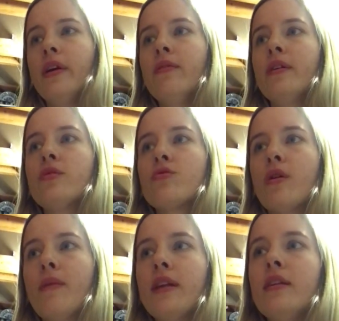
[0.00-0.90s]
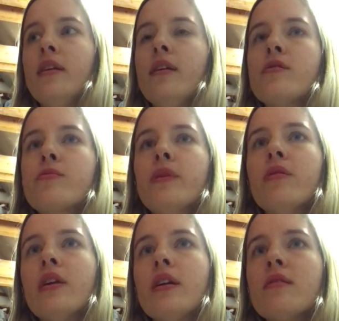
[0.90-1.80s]
even traumatic
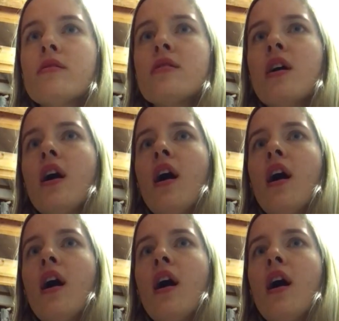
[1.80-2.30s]
experience,